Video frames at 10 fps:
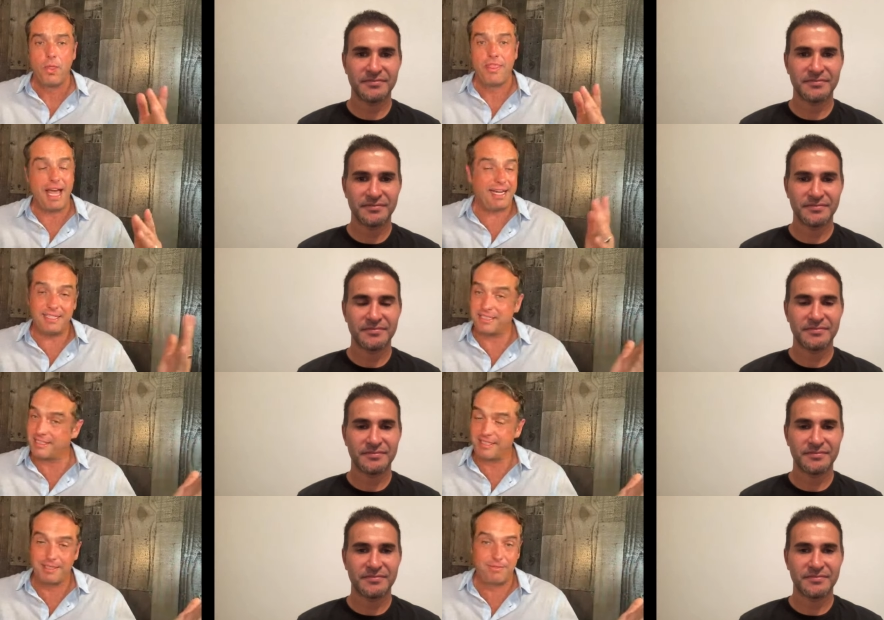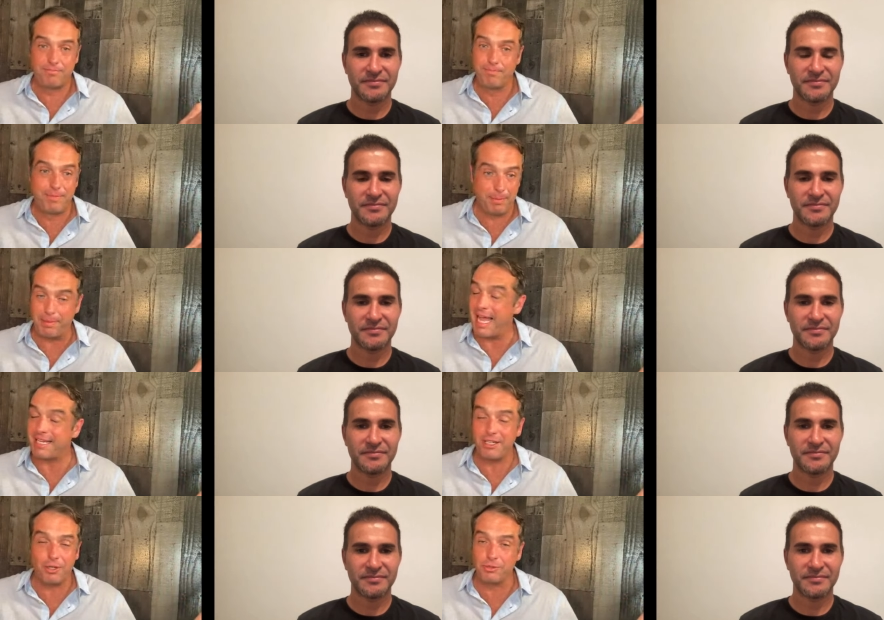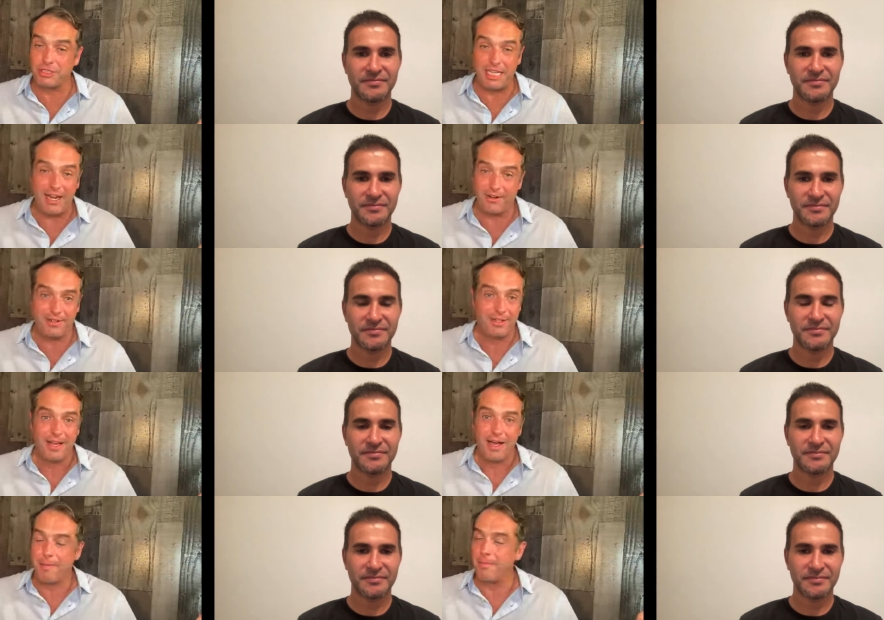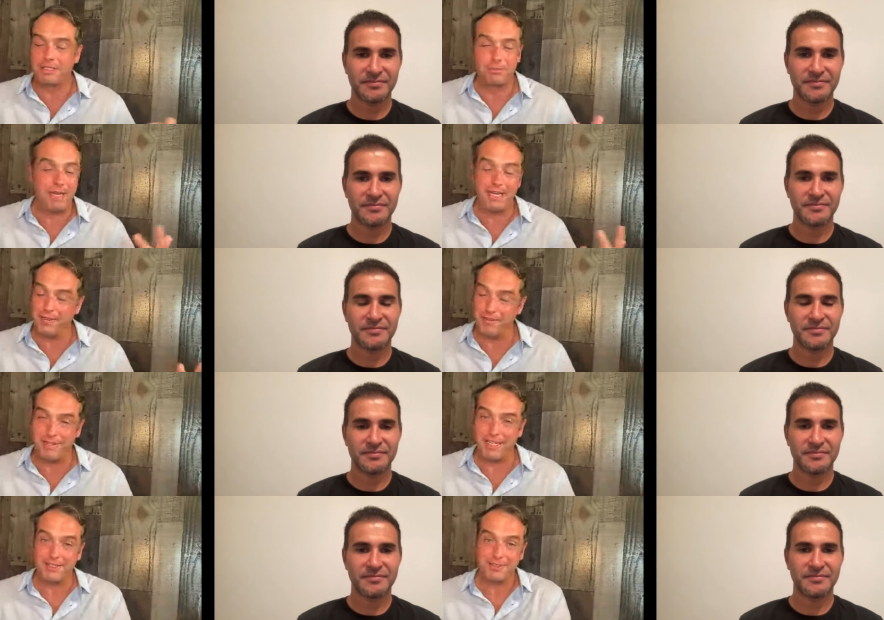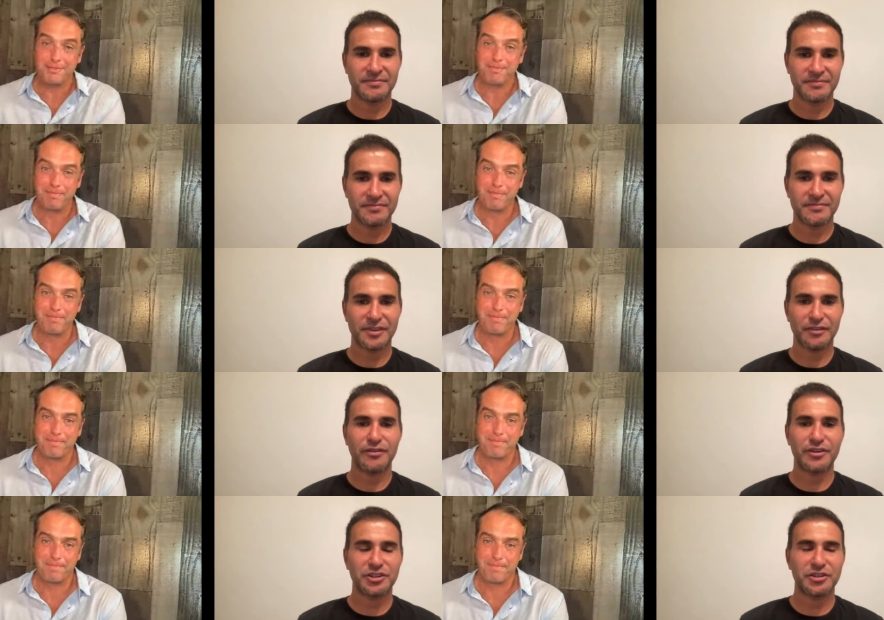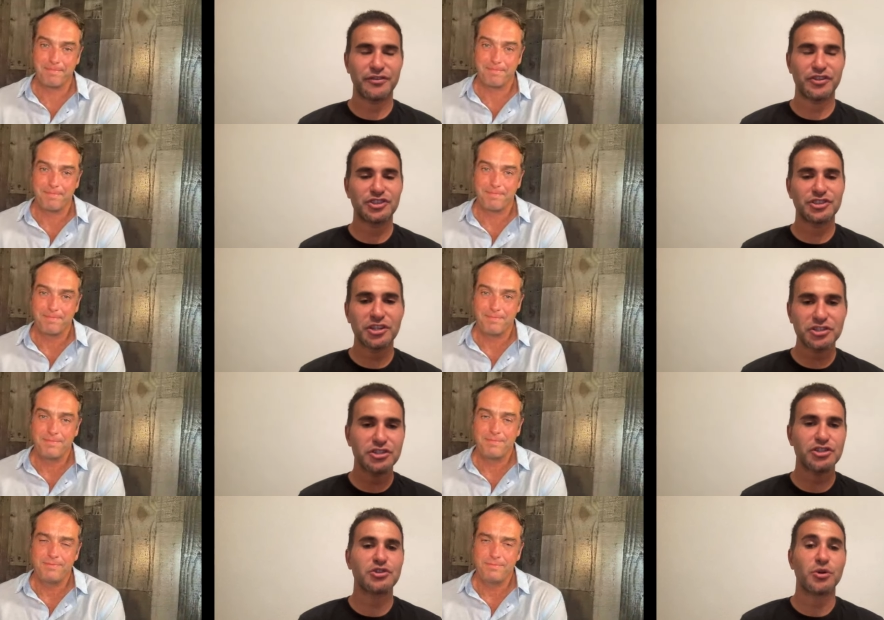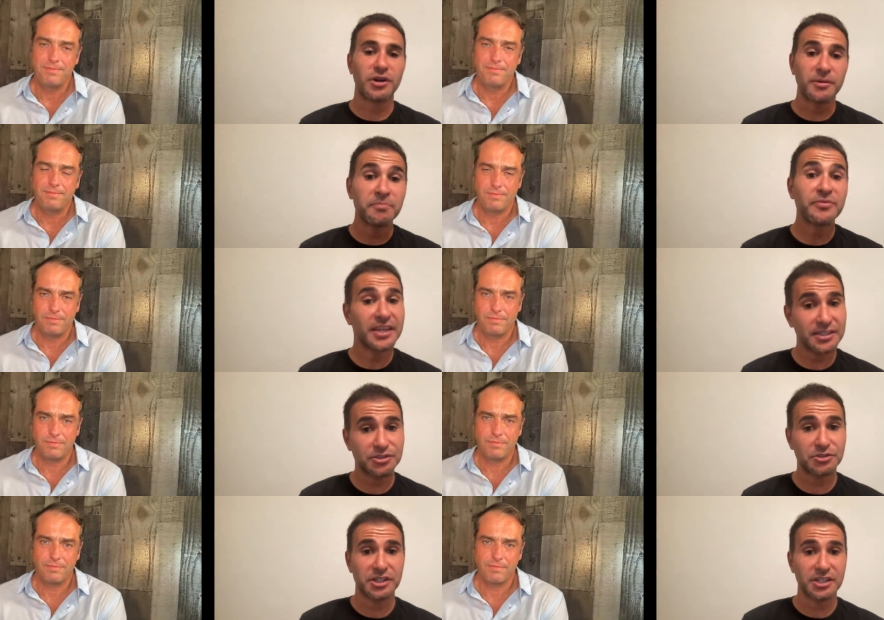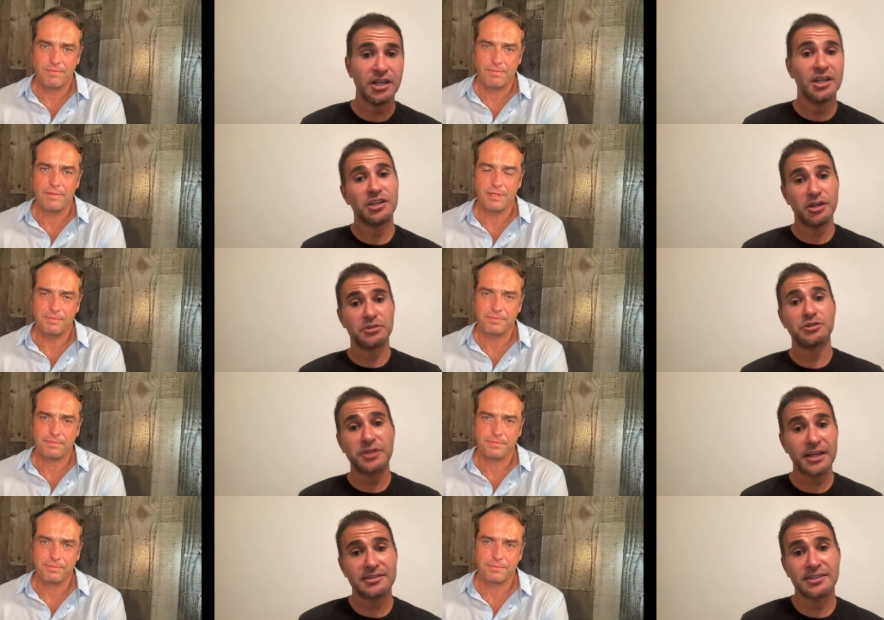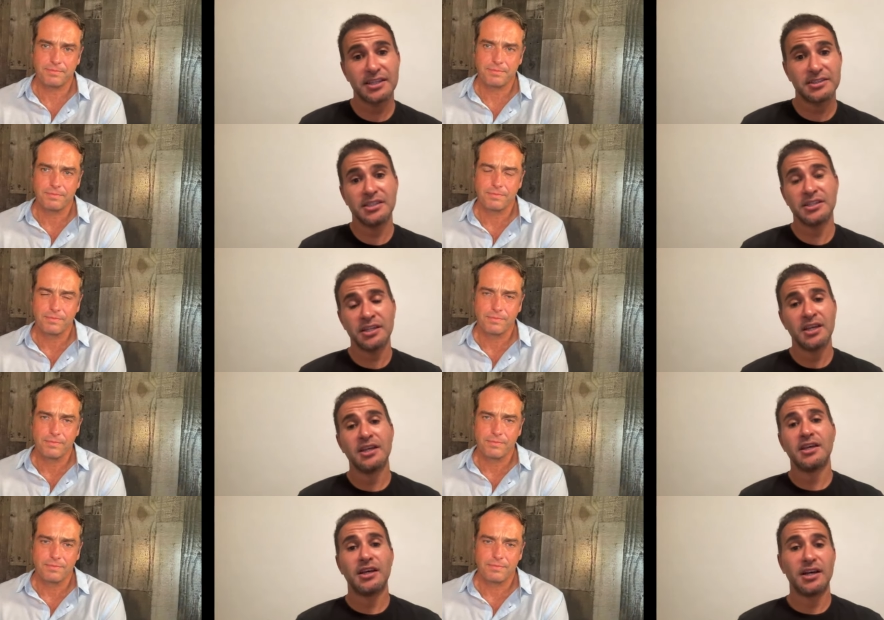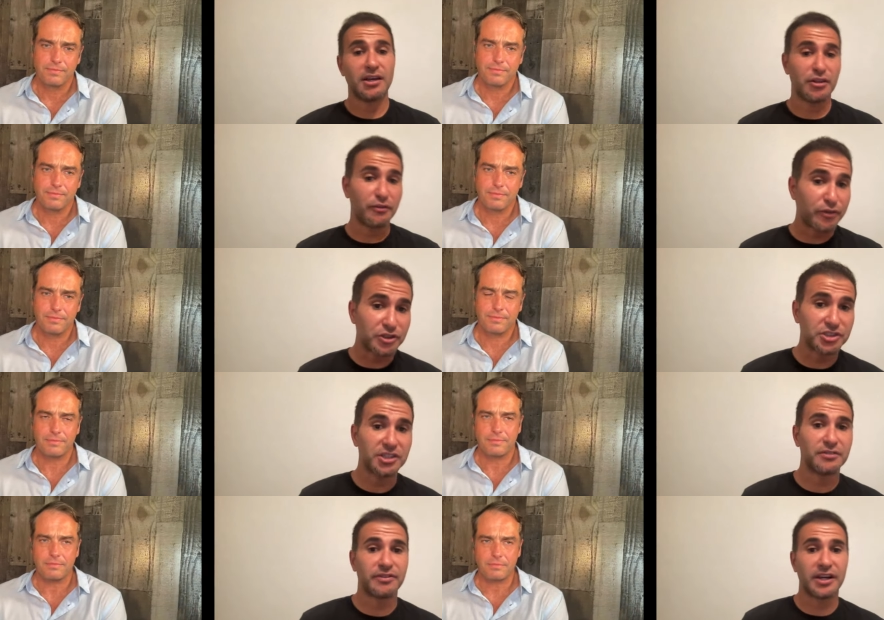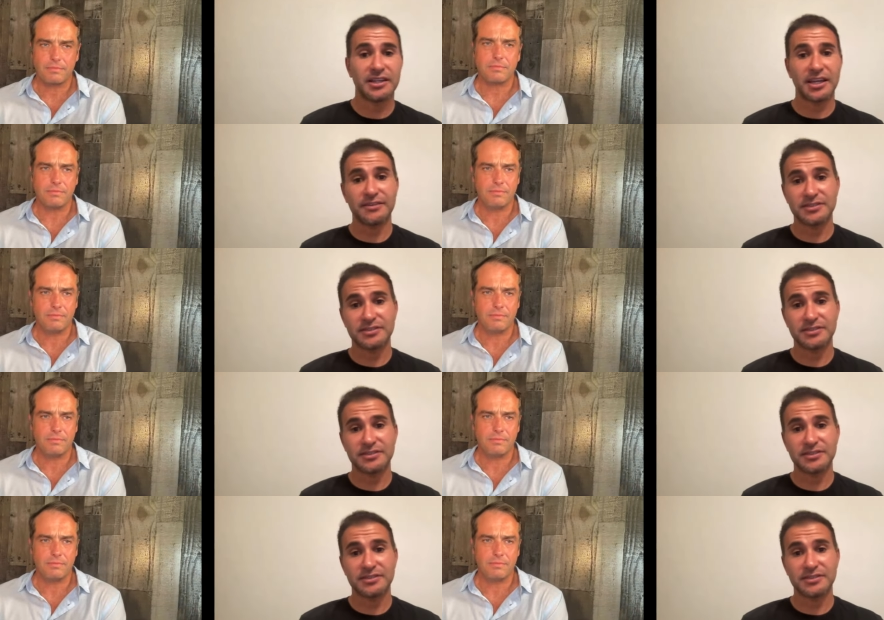Speaker 1: that is the black and gold standard, amongst many other things.
Speaker 2: For for such a short history, you know, two thousand eighteen, uh, the first year for L A F